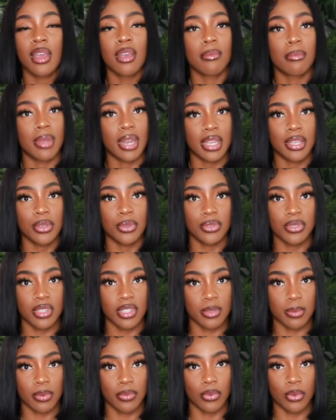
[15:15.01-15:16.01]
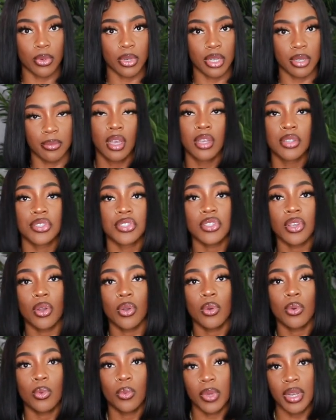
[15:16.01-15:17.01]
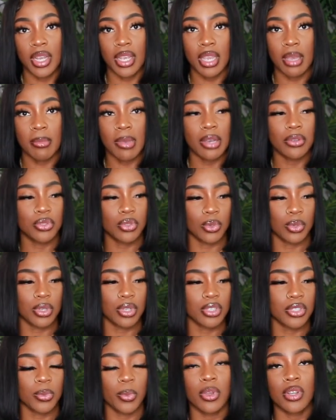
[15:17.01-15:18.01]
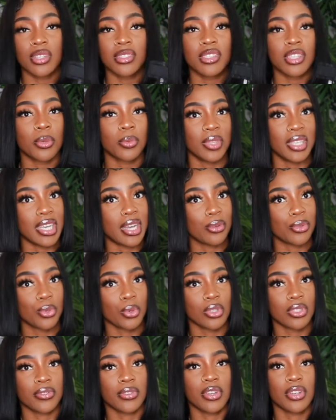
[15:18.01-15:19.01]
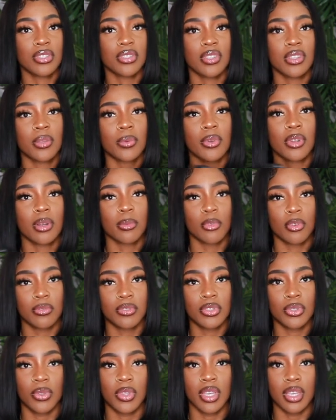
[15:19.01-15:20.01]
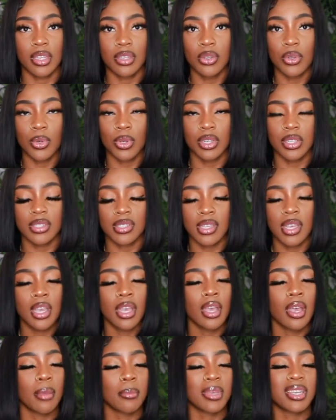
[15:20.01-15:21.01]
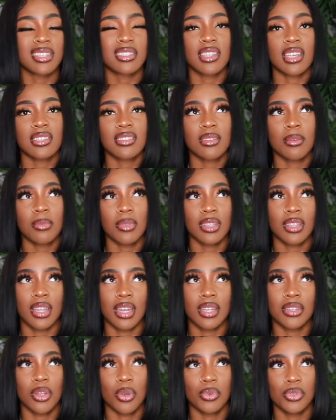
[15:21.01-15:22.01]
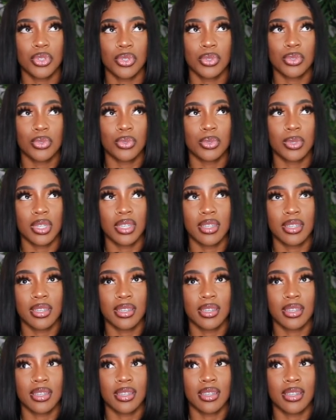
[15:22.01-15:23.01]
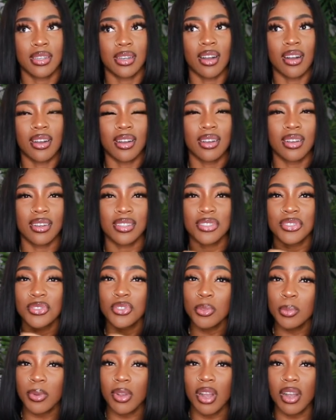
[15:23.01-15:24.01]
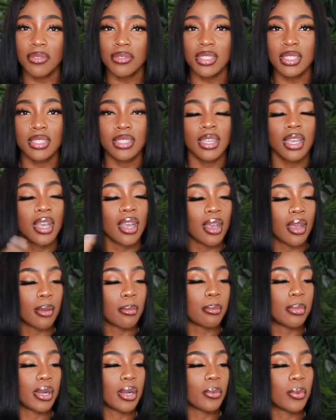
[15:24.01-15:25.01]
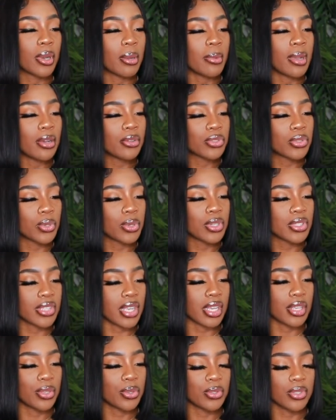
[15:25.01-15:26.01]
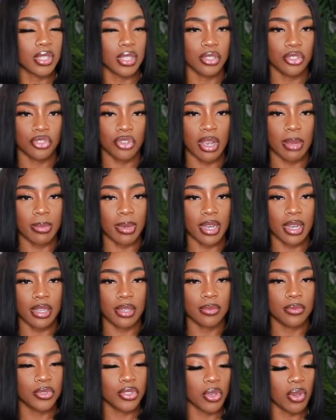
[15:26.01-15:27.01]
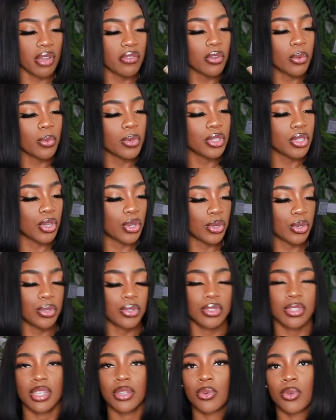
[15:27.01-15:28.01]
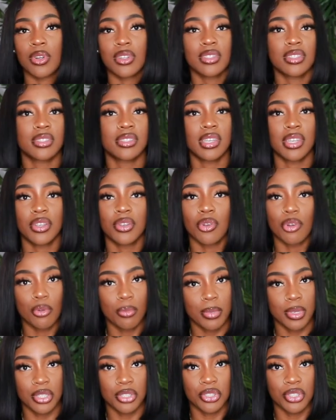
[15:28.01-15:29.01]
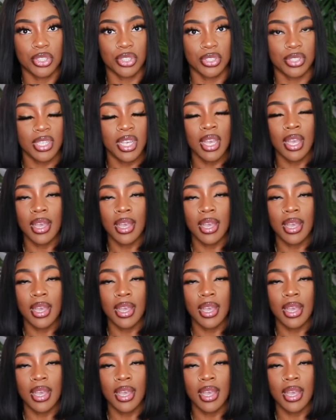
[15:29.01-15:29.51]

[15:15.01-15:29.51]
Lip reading: but I used this before. So when I am outdoors, we're gonna stick with the outdoors first and then we're gonna move to the indoors because that's something that I don't do super often. But when I'm outdoors, I use this tripod. So everyone knows in order to take your own pictures